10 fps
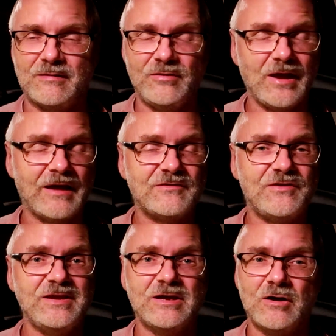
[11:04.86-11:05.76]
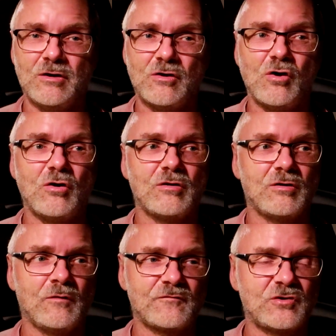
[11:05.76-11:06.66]
the idea
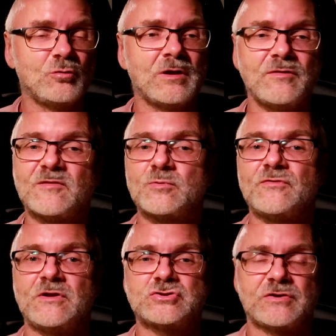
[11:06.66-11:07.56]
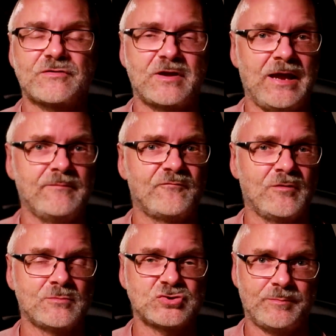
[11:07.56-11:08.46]
of doing these procedures came
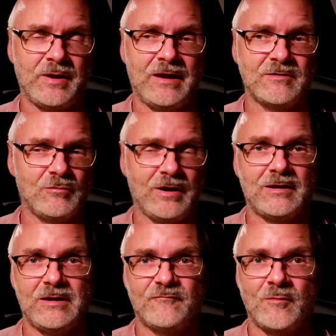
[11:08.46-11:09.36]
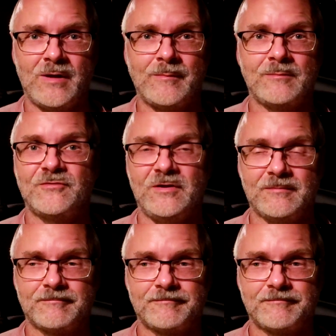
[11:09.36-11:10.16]
from Japan directly, from MMC.